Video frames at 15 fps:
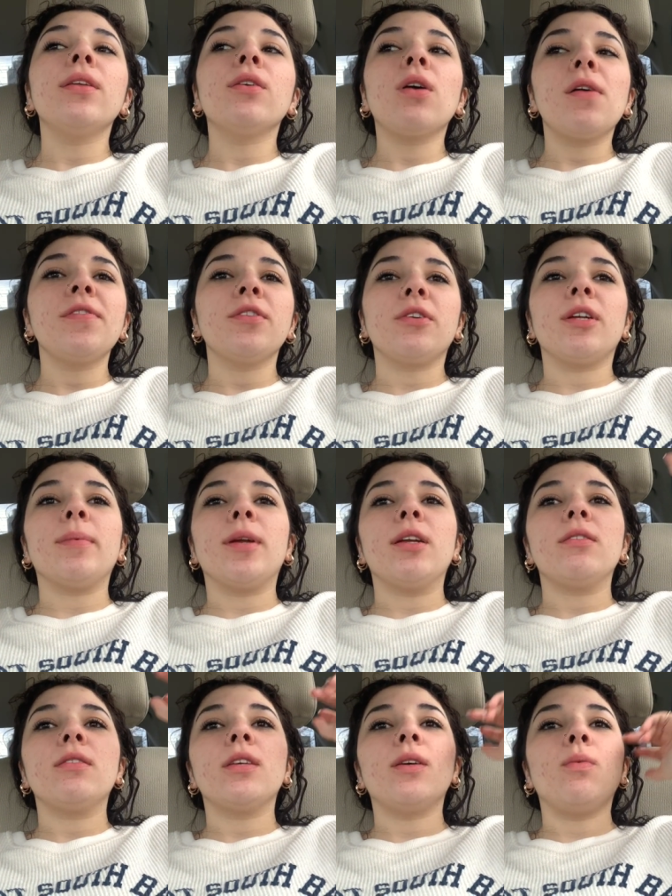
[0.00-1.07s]
in the car for 30
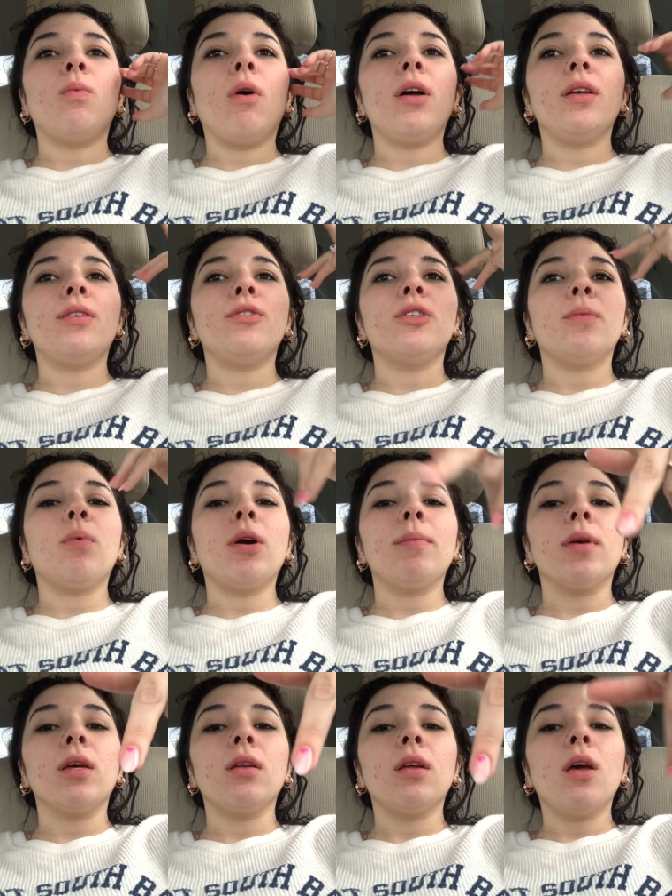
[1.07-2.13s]
minutes? Like, what is your
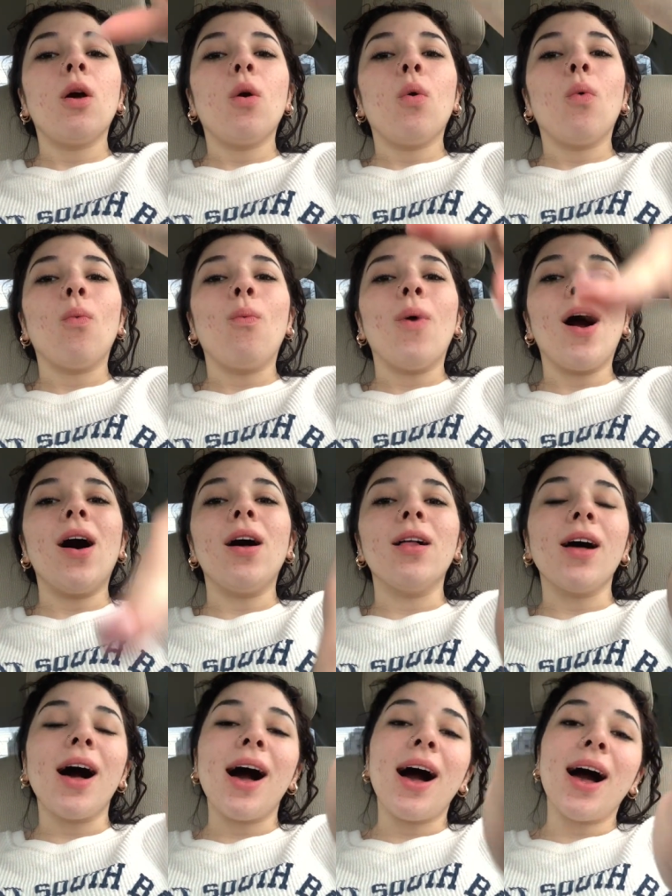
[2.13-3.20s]
appointment? Well,
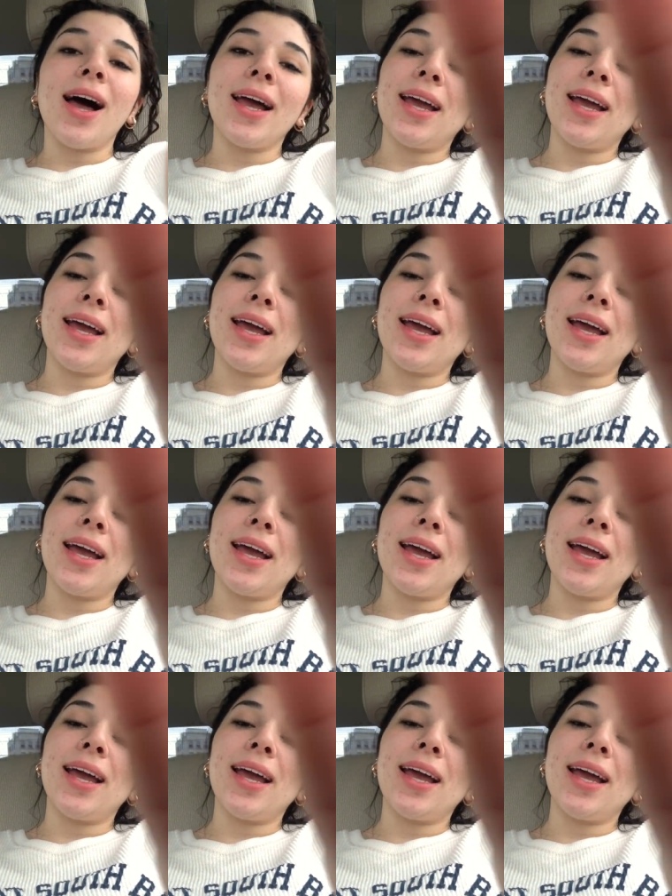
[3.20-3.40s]
I